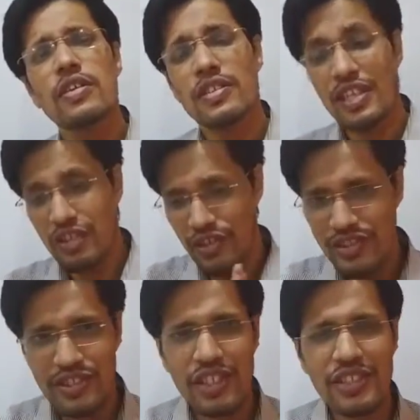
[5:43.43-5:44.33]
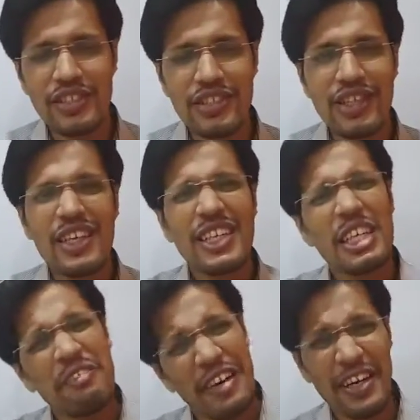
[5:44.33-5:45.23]
the cases
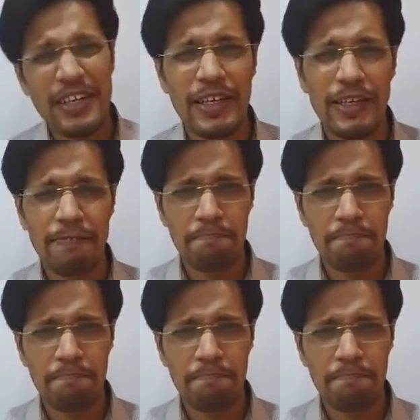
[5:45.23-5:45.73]
differently.